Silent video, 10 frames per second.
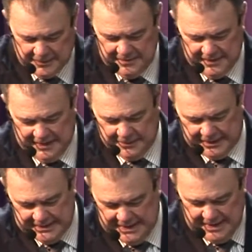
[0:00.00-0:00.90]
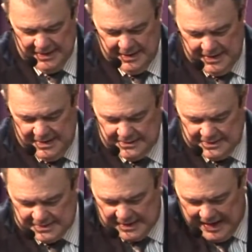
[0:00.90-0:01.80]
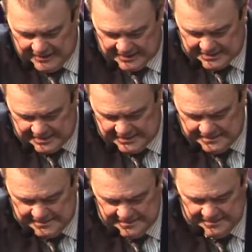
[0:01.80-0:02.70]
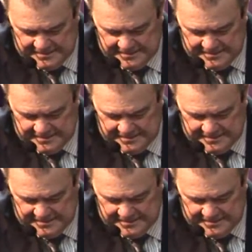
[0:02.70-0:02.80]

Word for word: 45 1, to Cyrus,